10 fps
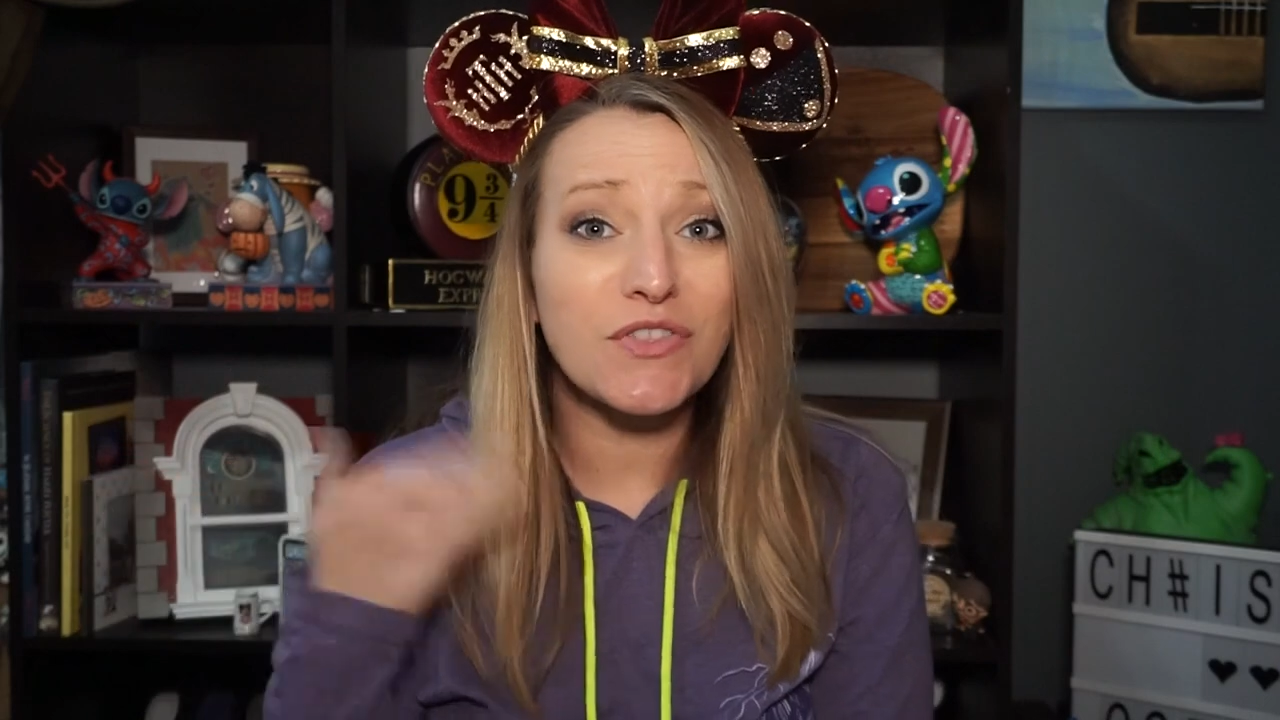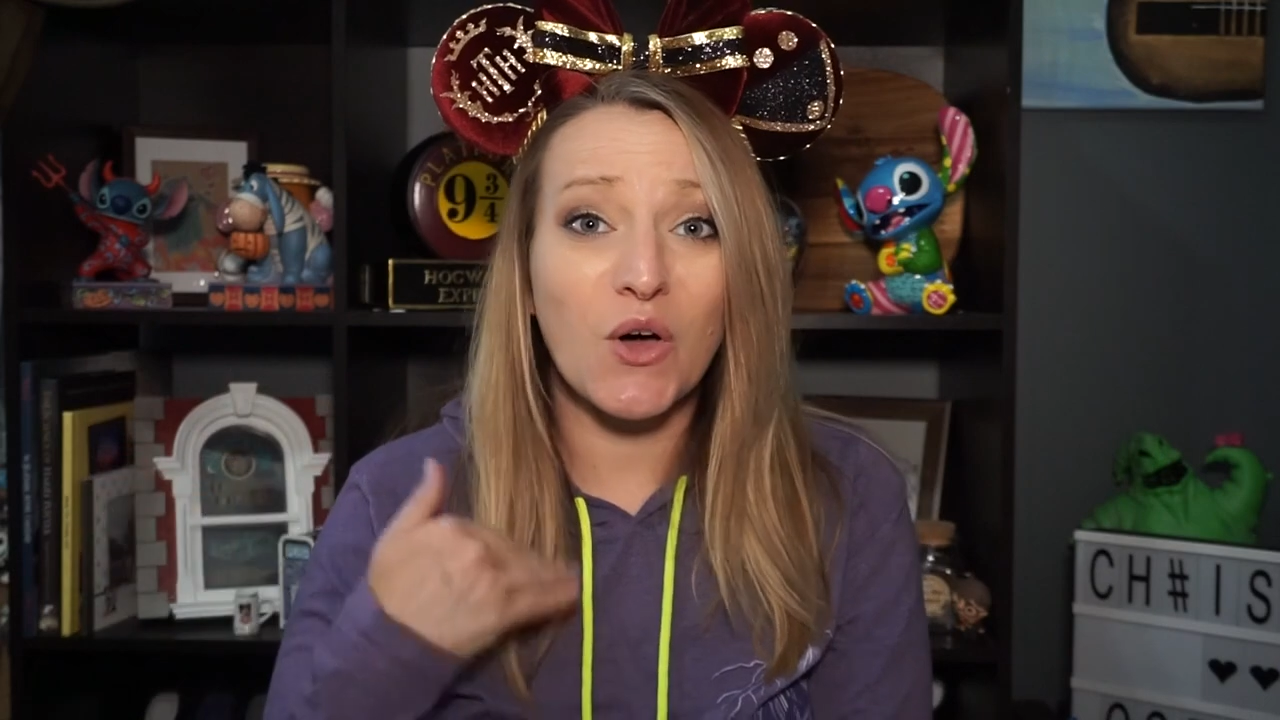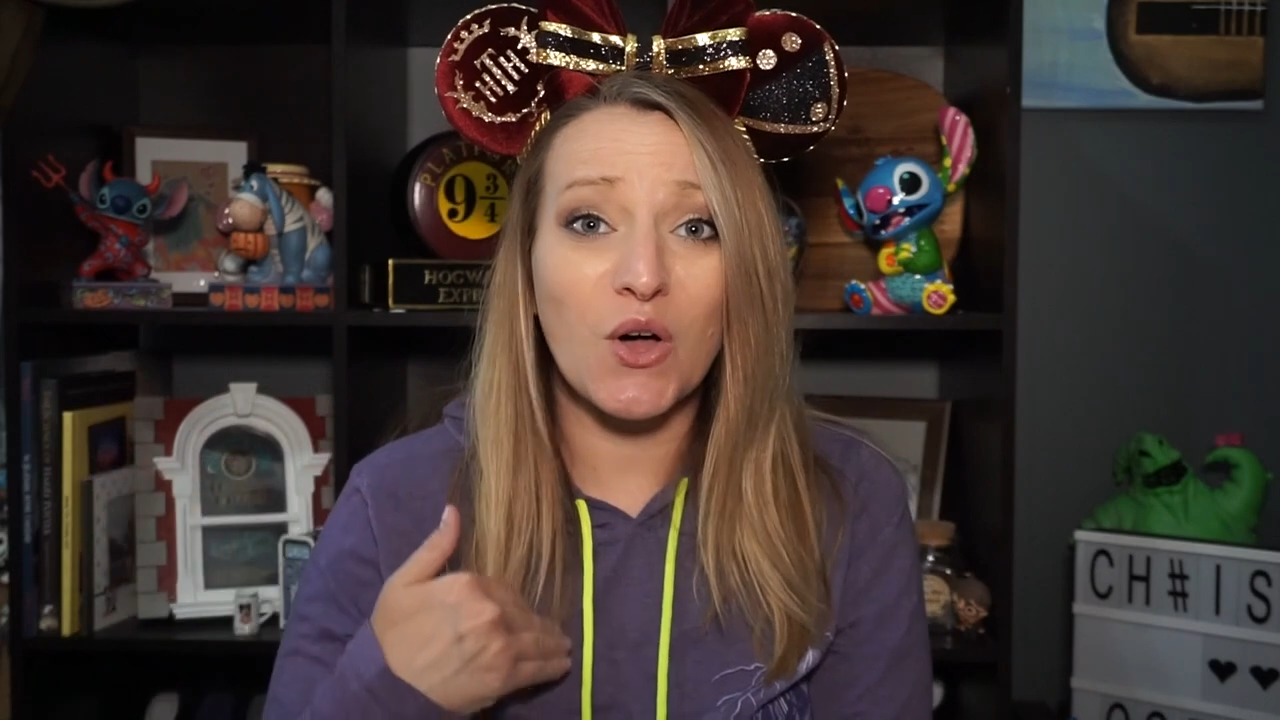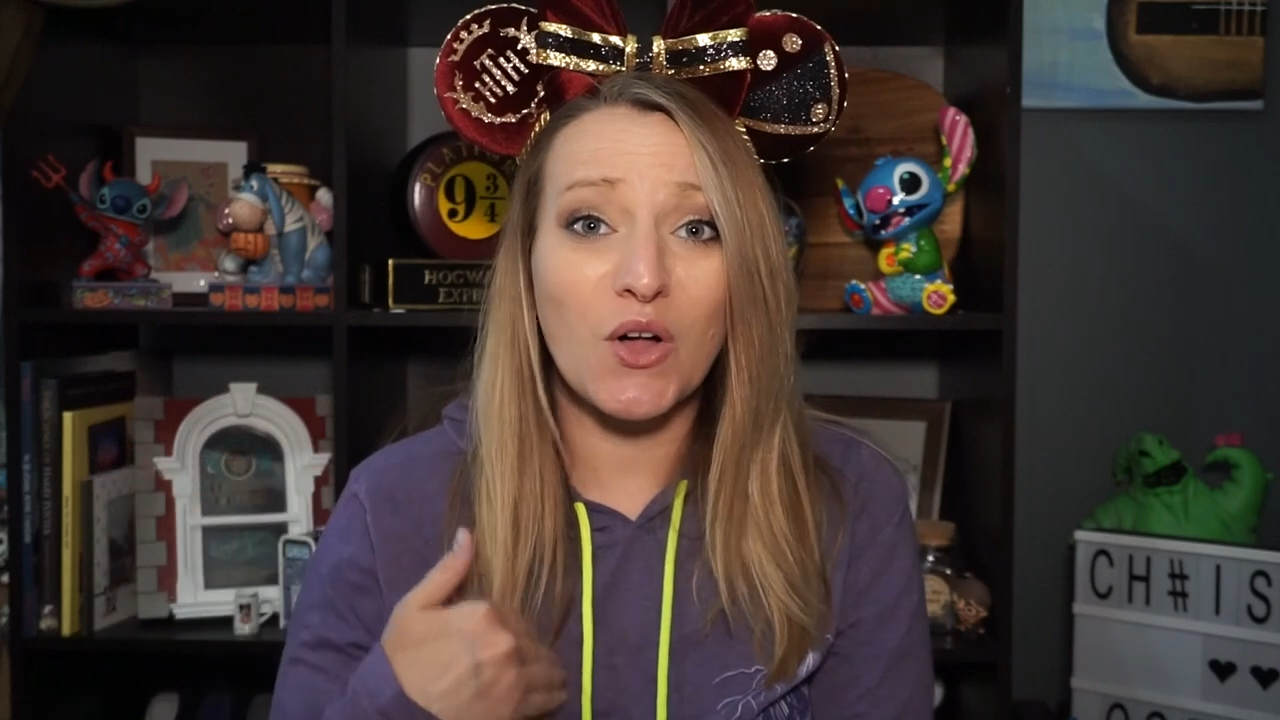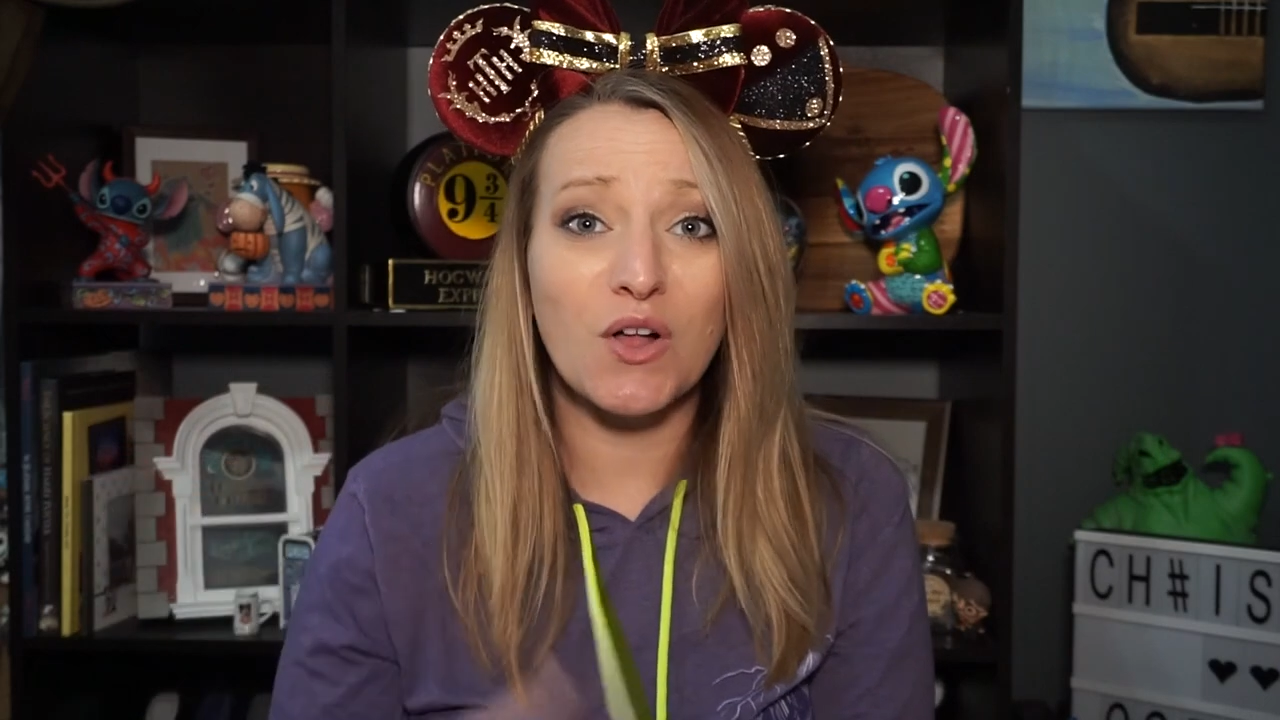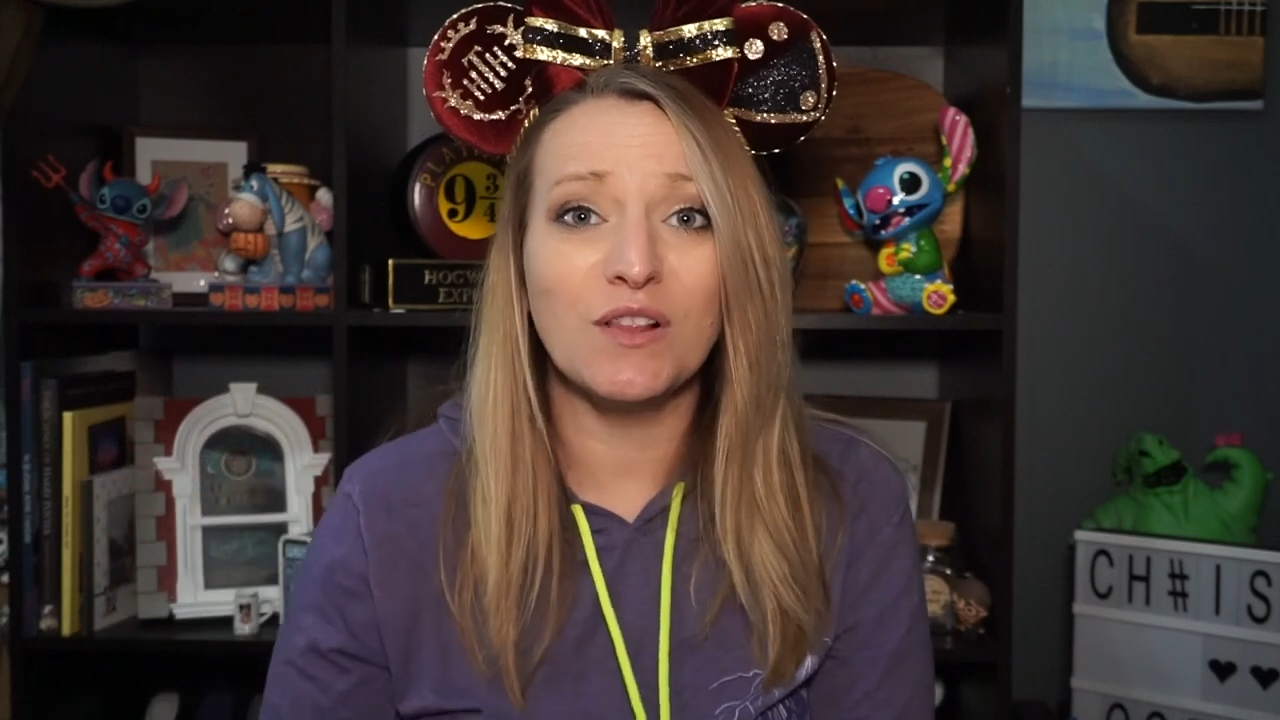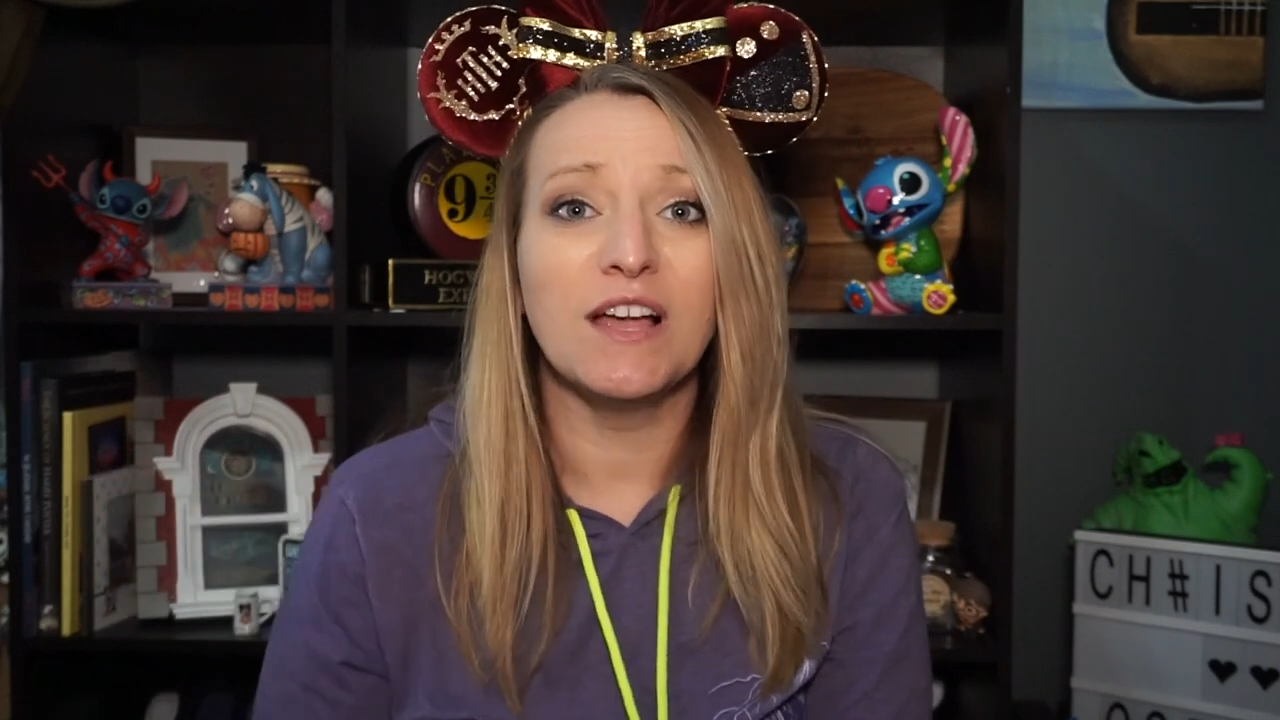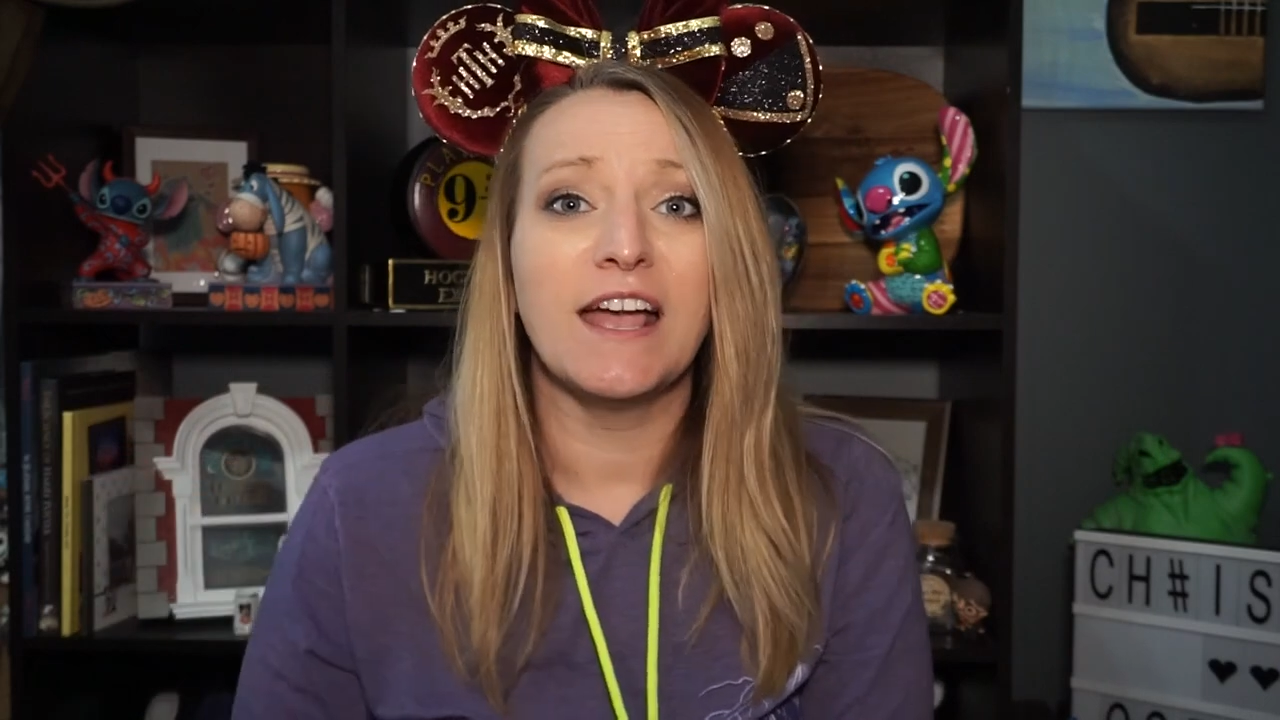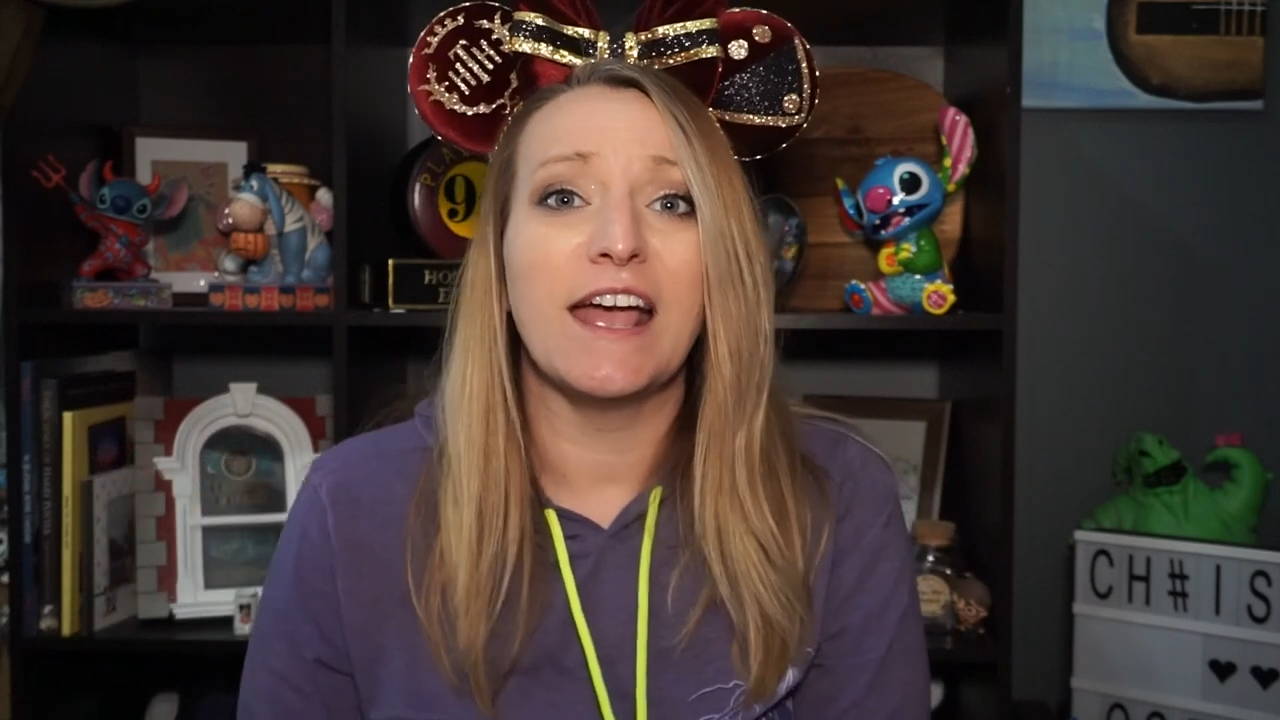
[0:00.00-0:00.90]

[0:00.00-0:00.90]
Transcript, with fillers: the haul